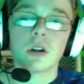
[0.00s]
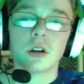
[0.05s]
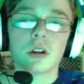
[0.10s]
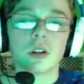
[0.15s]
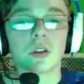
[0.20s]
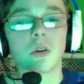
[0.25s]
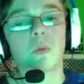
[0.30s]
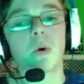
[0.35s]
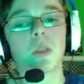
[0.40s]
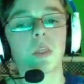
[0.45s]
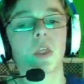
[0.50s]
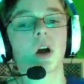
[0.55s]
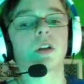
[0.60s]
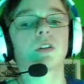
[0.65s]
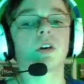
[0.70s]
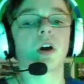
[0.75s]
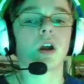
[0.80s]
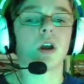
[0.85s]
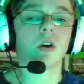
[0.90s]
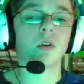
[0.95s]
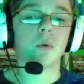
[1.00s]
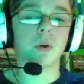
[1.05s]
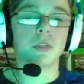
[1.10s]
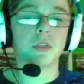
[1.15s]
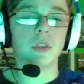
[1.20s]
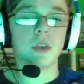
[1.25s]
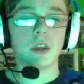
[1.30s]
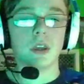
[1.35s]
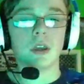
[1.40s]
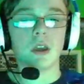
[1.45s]
the one lug tire with
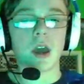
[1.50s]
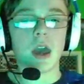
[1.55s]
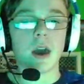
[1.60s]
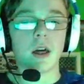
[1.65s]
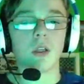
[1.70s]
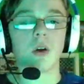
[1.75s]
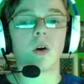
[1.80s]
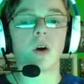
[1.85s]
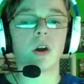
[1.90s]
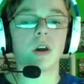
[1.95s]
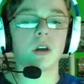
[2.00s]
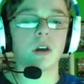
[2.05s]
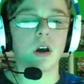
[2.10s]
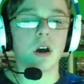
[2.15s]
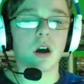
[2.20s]
the alloy